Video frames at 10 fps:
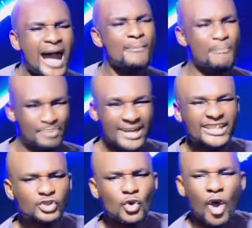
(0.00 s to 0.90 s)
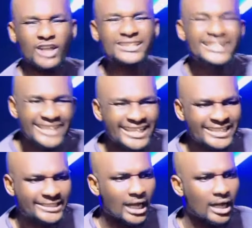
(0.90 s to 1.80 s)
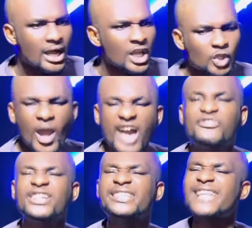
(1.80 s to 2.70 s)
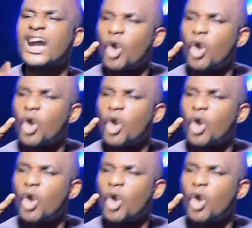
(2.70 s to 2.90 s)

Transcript: and bread to what? The eater. So everything